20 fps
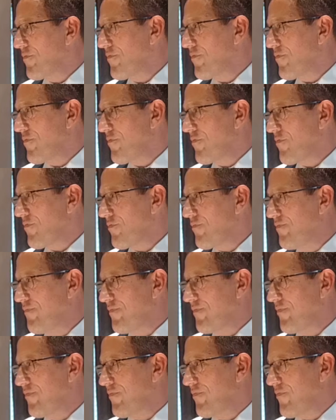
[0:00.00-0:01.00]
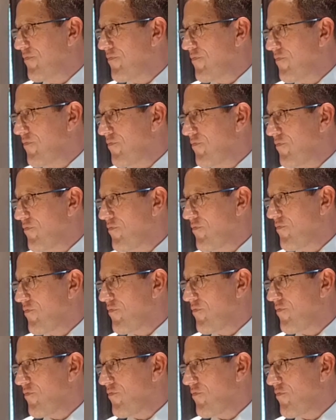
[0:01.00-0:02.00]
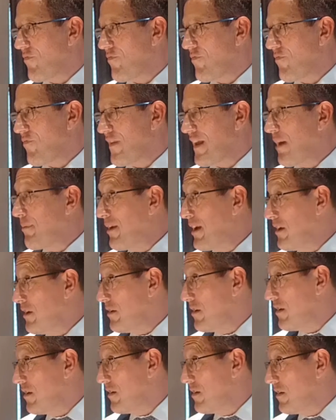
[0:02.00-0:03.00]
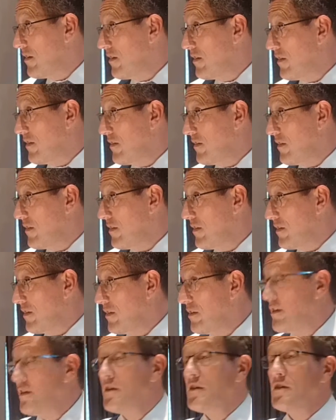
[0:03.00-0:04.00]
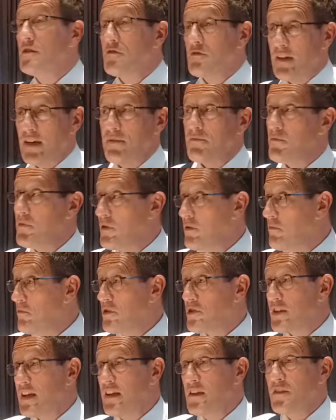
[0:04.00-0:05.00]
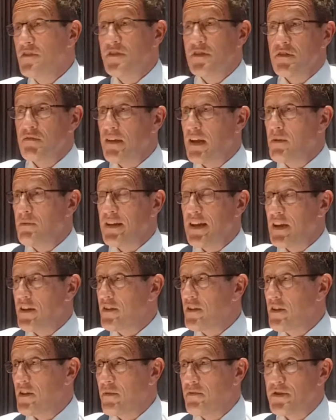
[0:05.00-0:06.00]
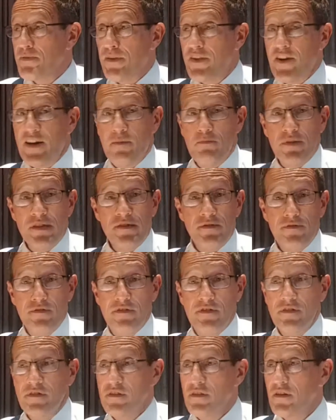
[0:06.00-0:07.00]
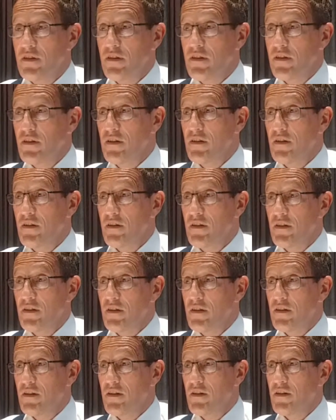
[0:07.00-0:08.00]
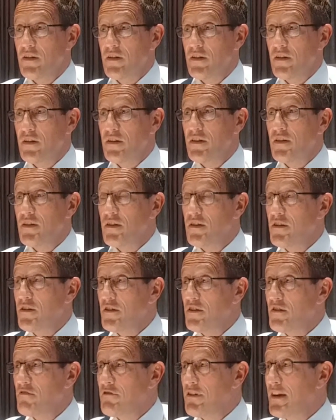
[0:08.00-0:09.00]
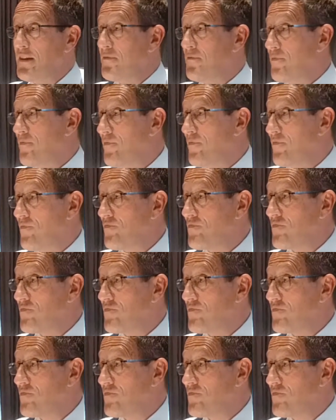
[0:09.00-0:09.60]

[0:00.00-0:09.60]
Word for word: Um, we get about four million. How many? About four million a month. Right. Yourselves? Anybody else? Give me some other numbers. Two point five million. Right.